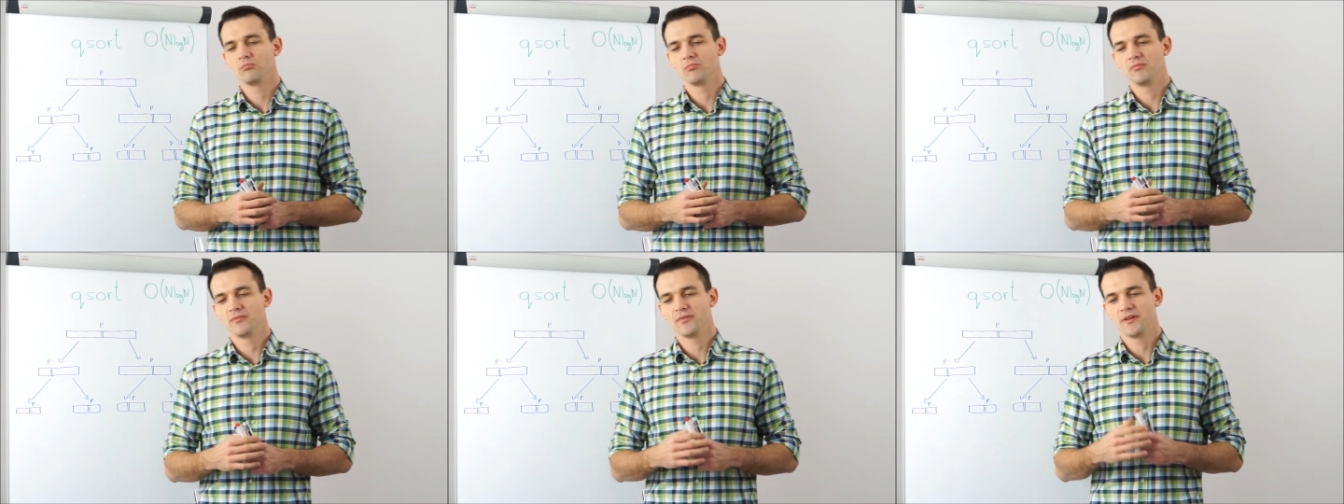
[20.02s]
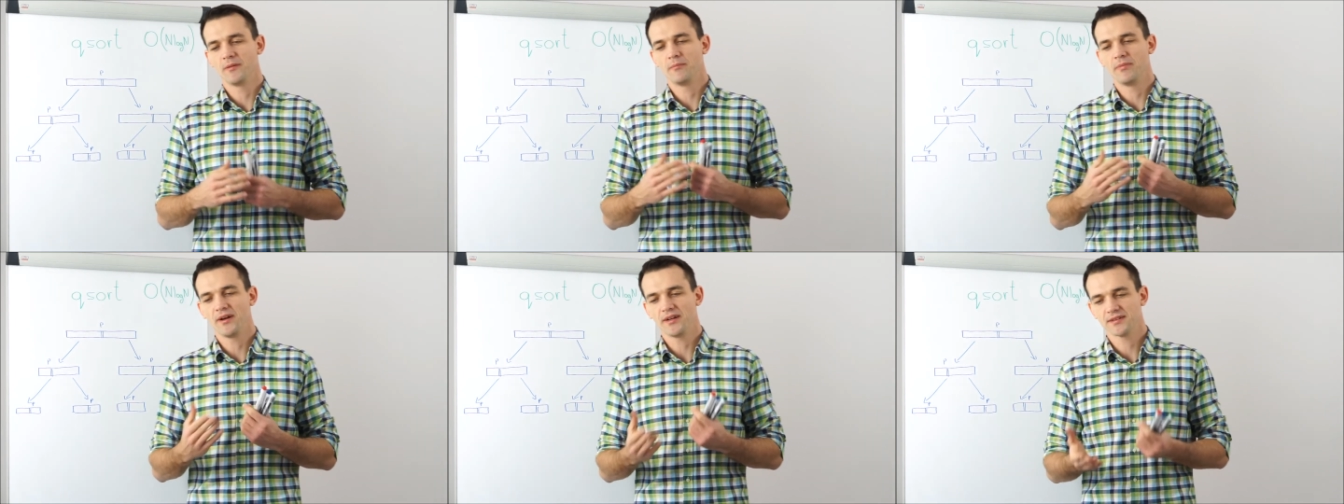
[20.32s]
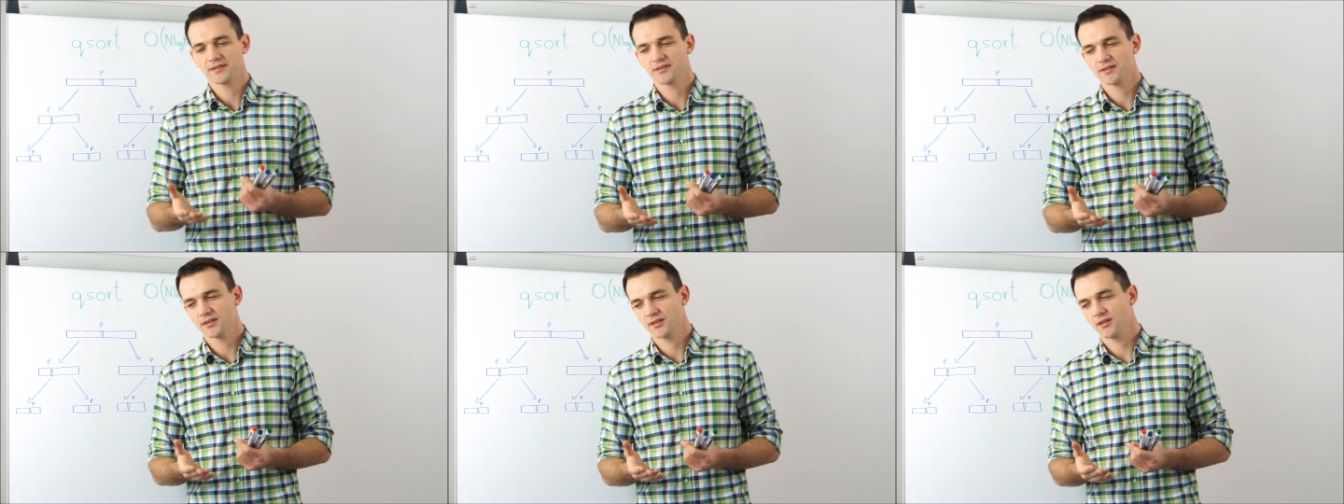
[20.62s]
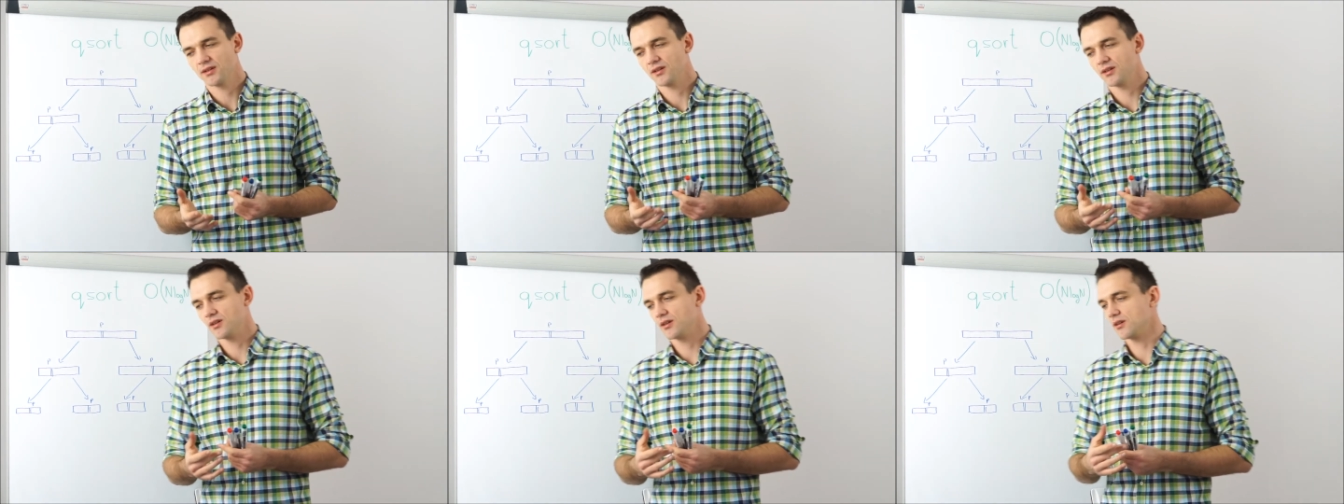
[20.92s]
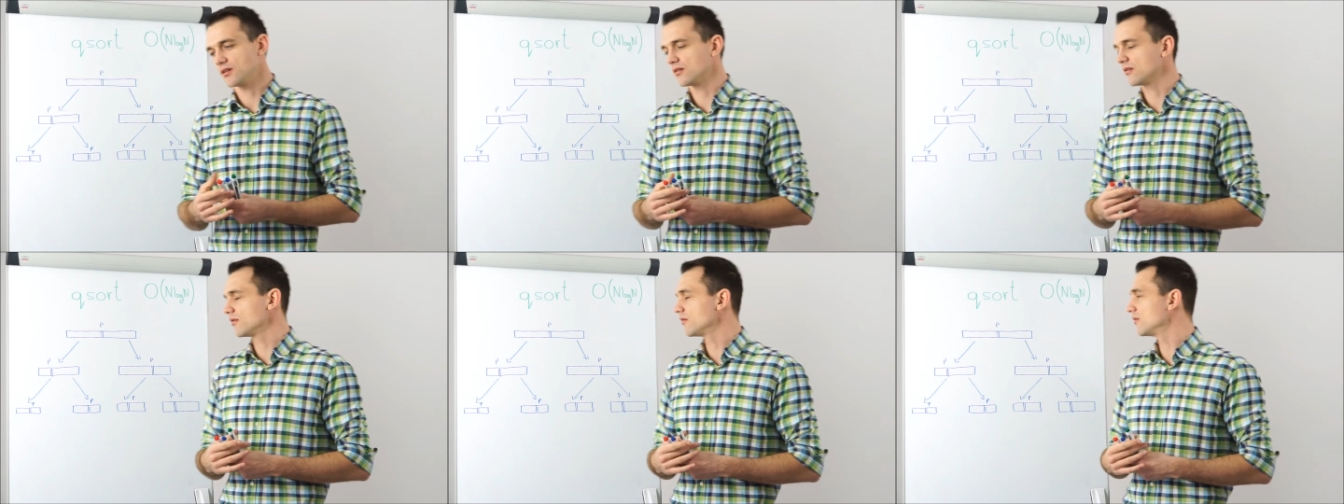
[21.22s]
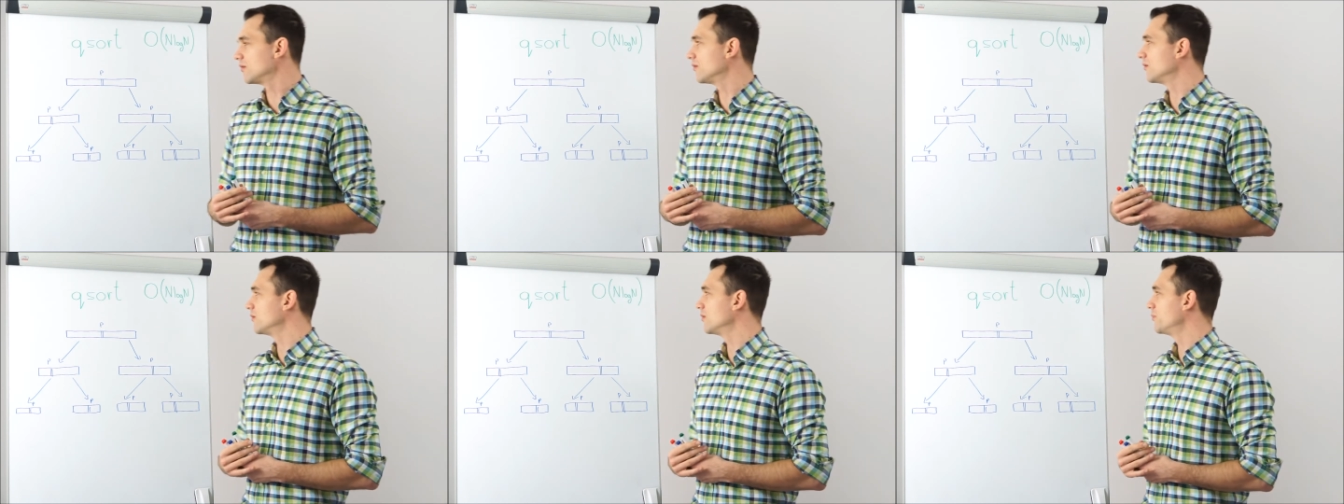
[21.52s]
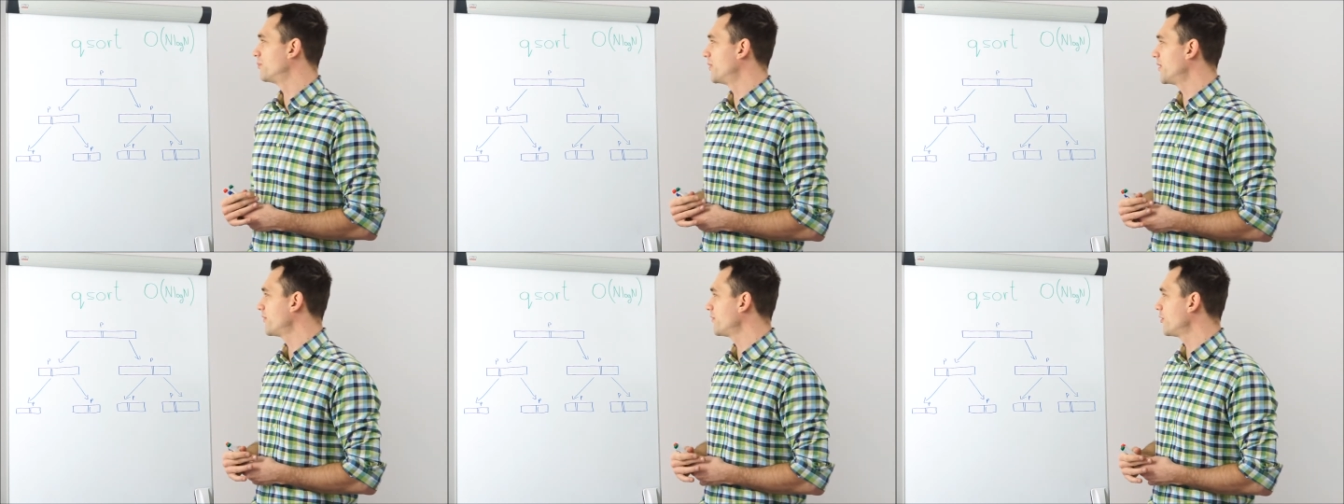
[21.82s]
the best
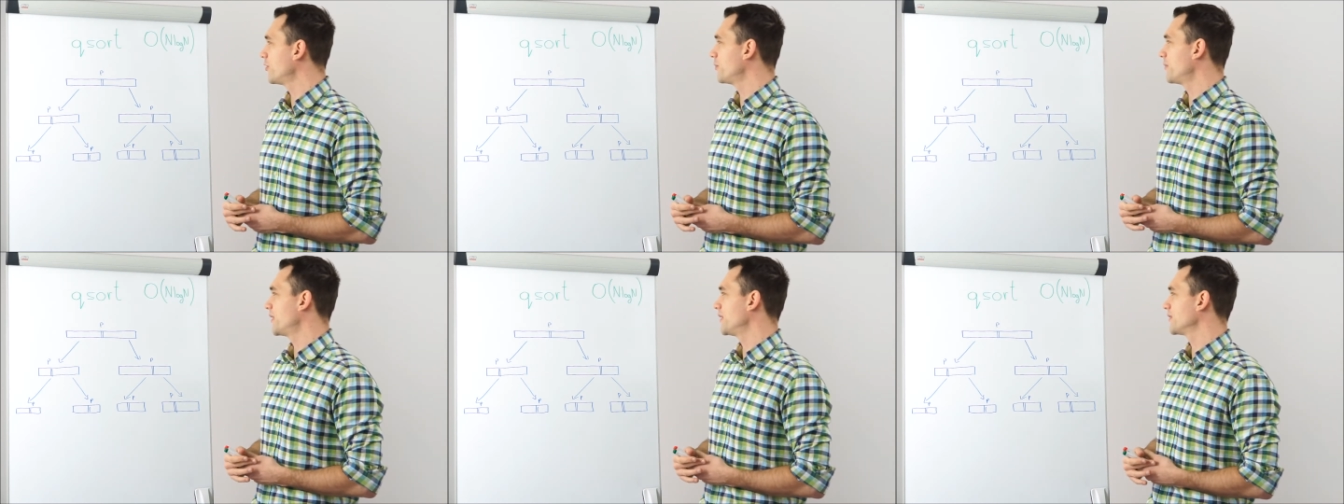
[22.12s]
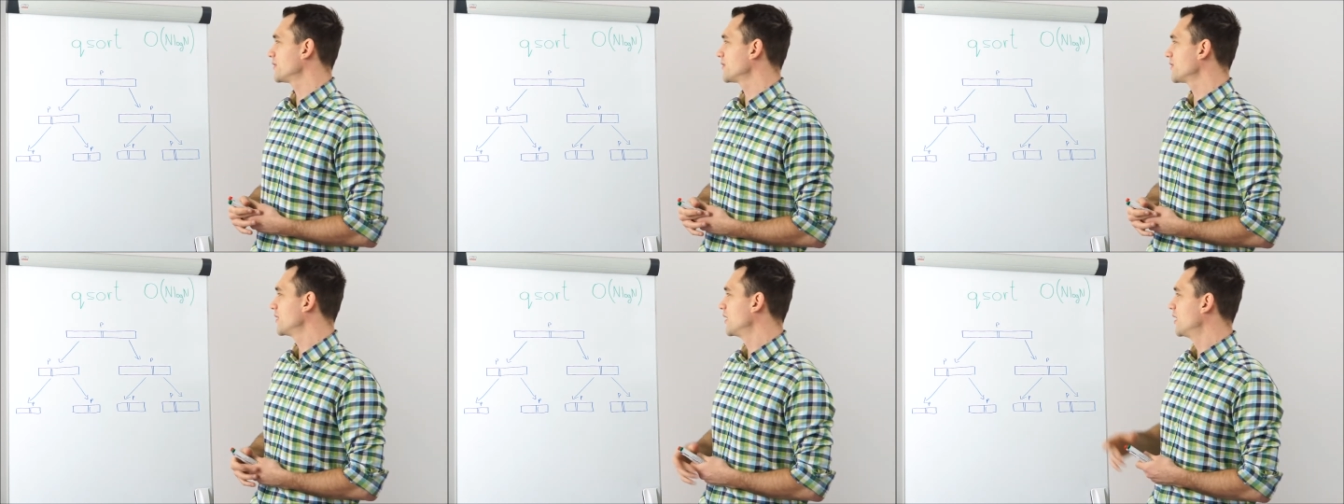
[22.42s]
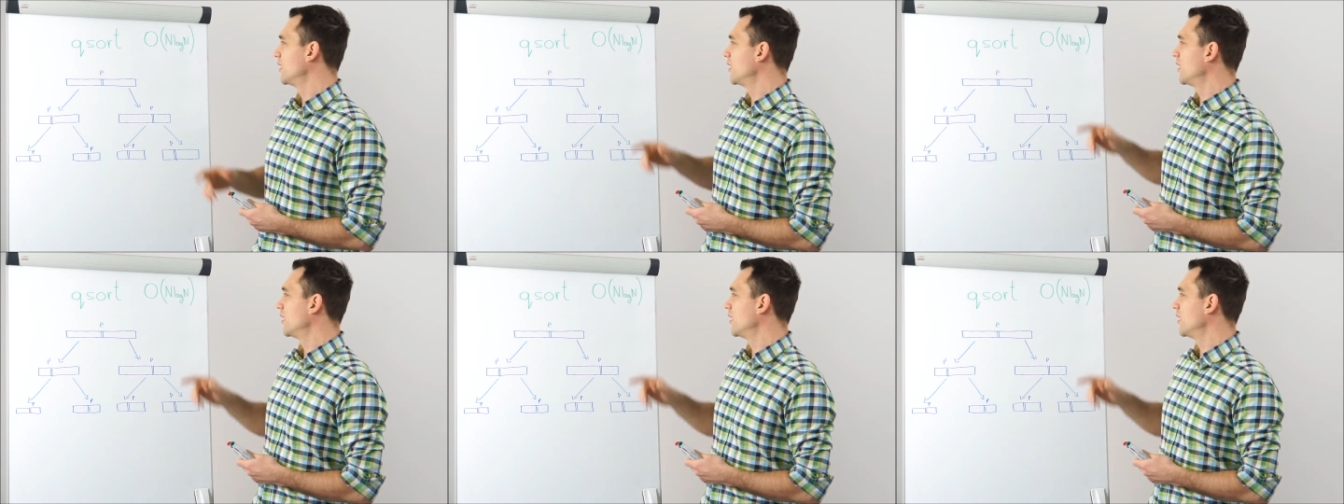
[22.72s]
performance